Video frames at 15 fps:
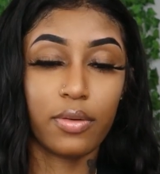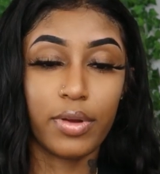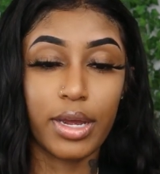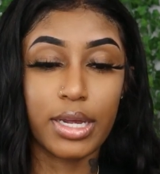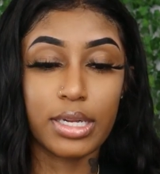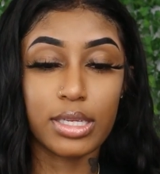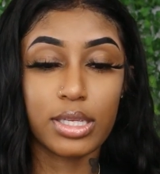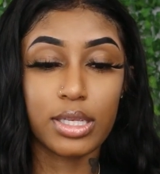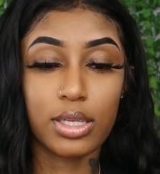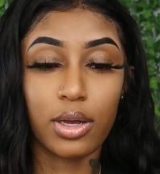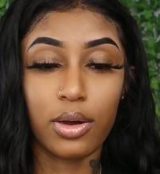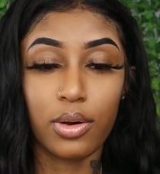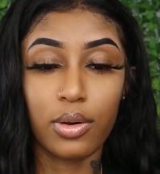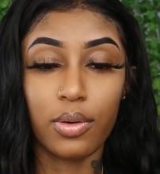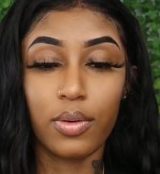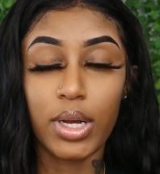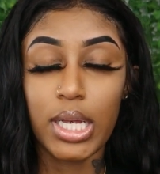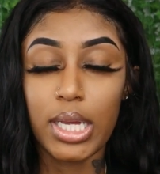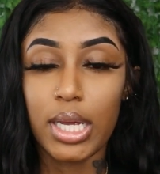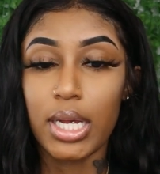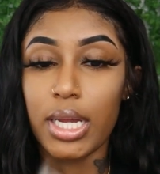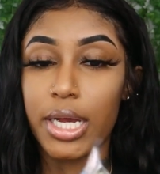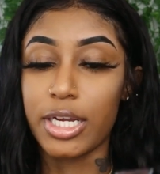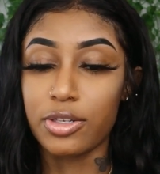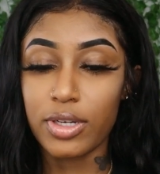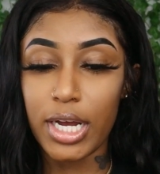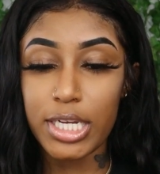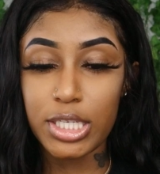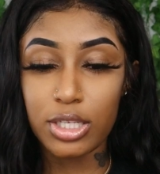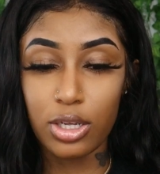All right, so as
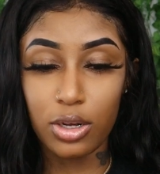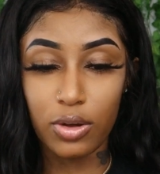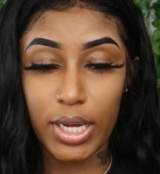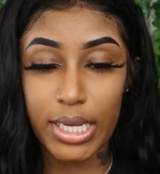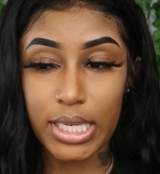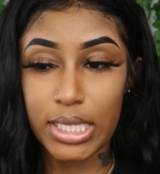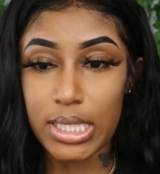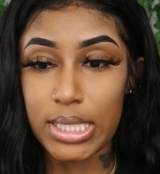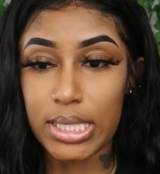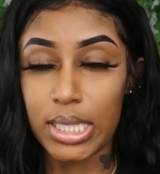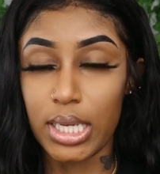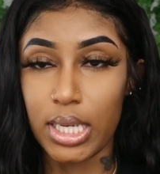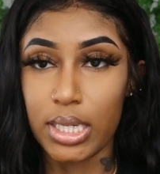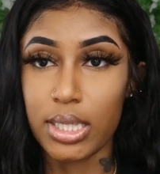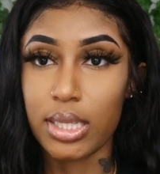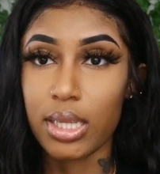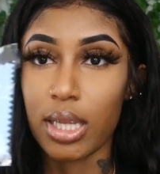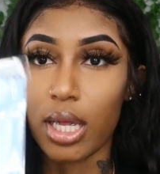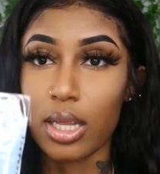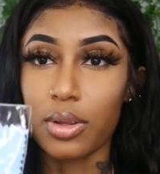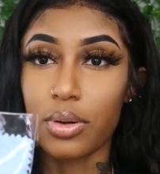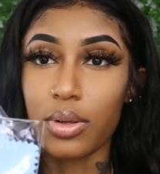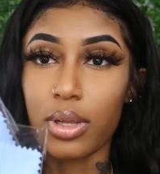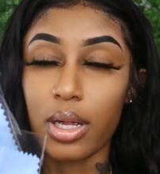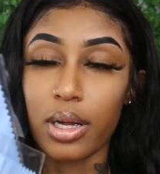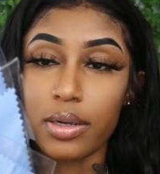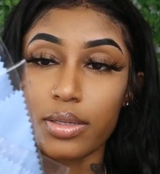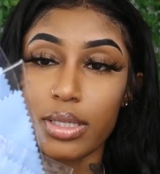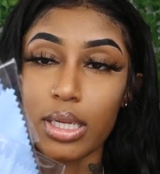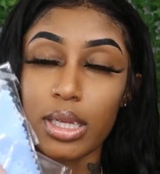you guys know, I get sent the little
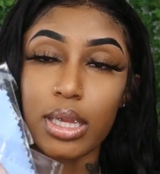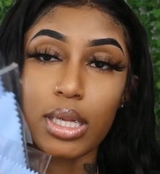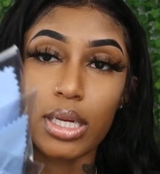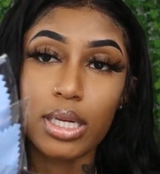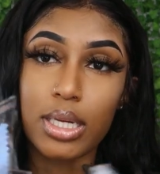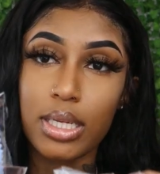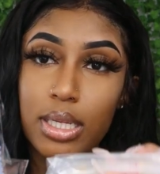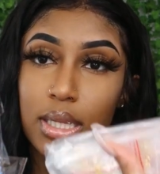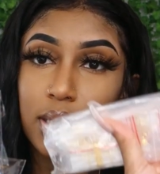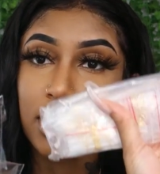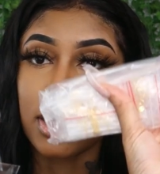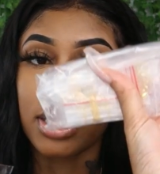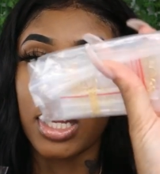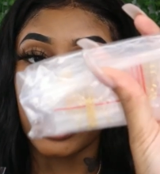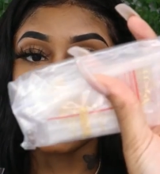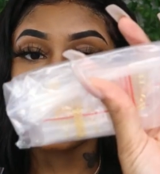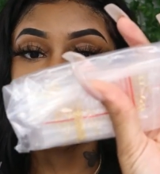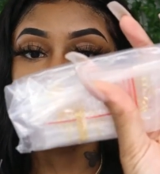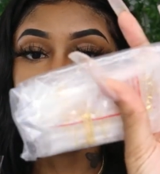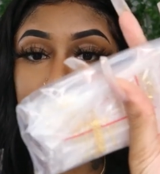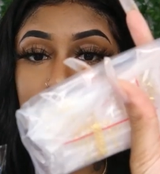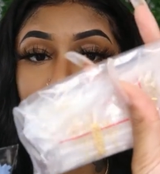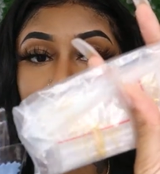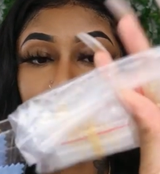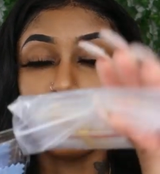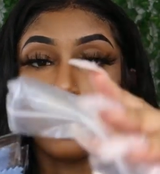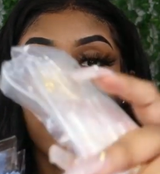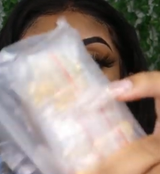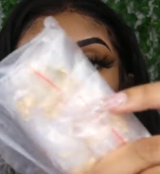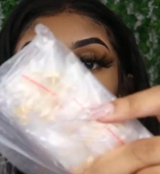floss to clean the necklace and stuff
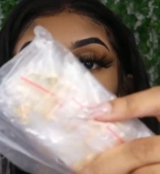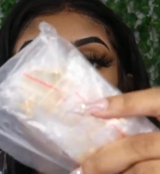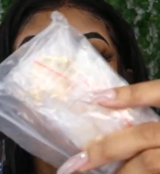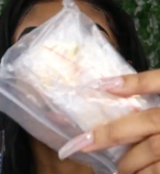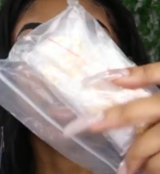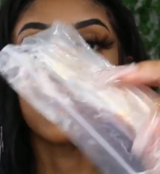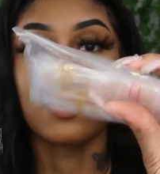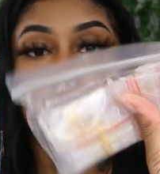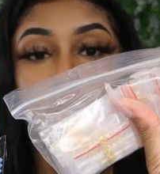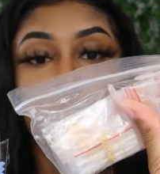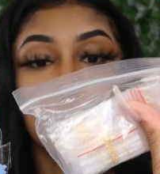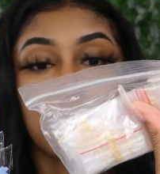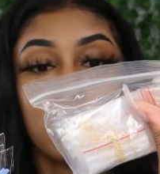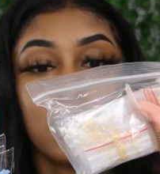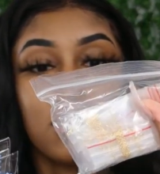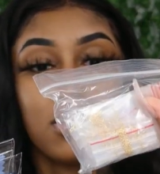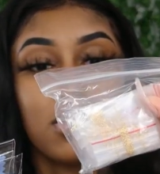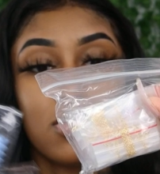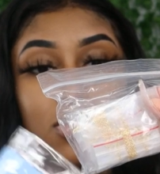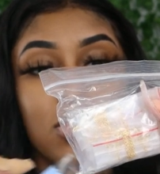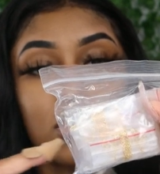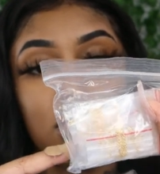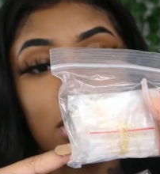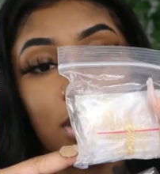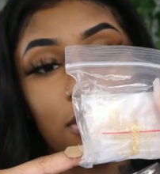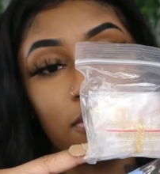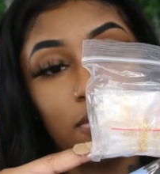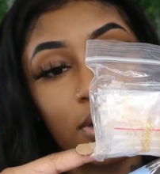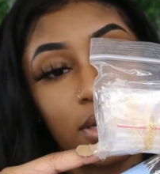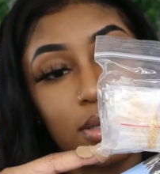off. This one looks huge. What
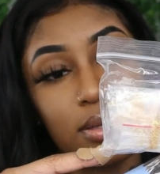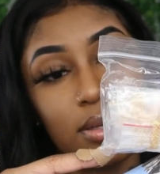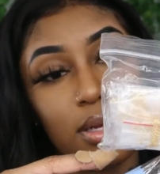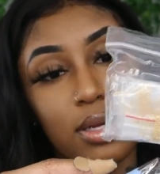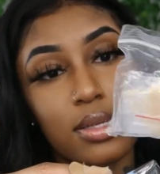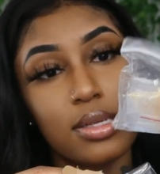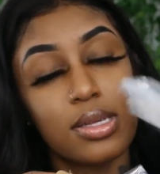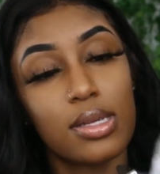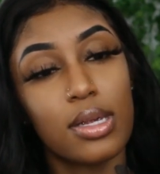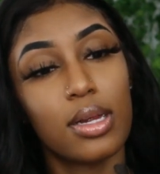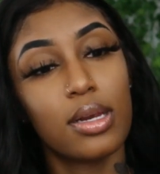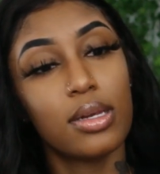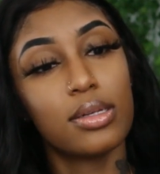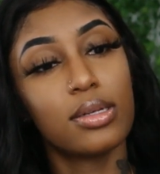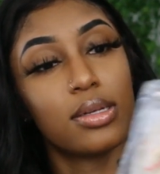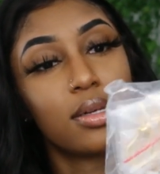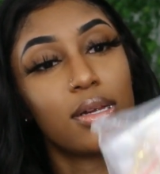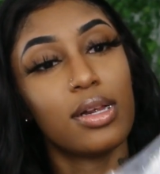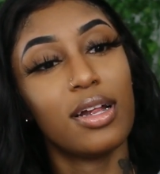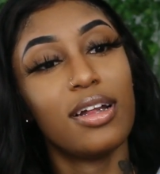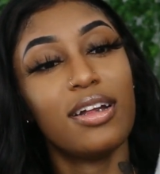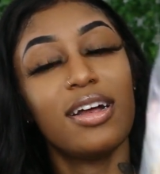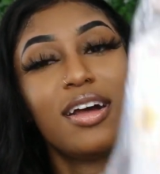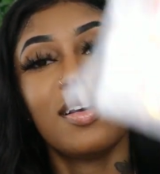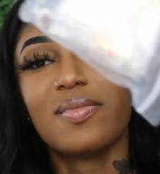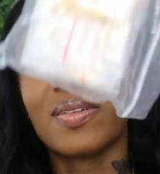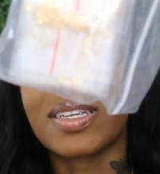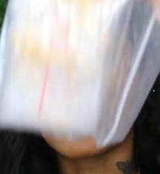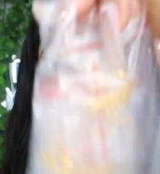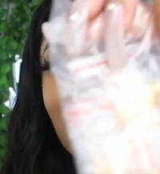the fuck is this?
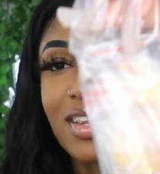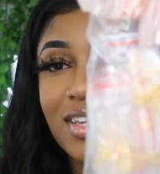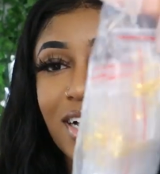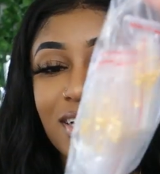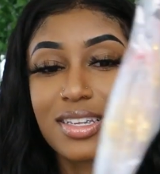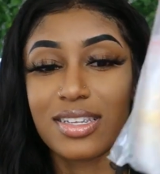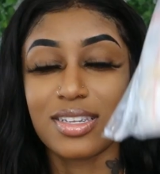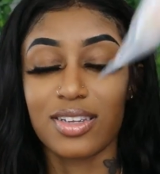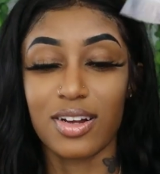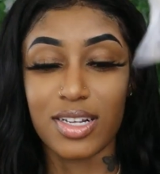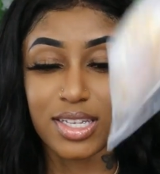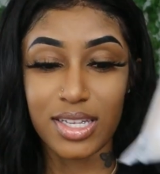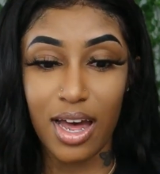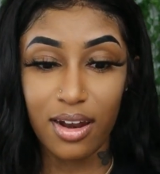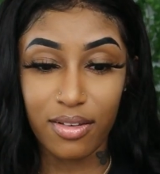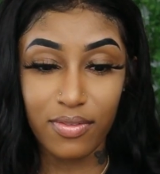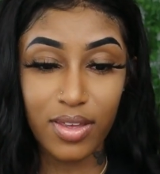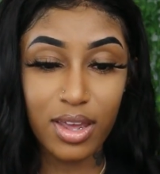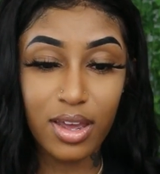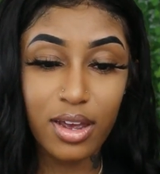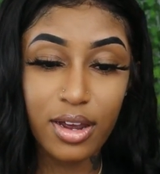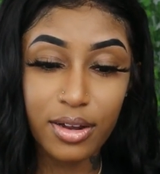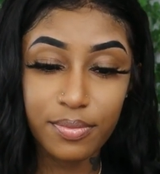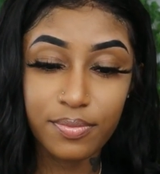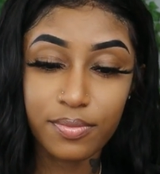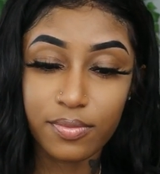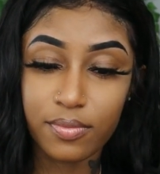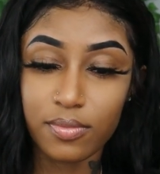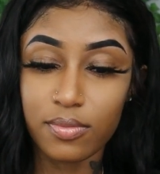That's all the necklaces are inside of here.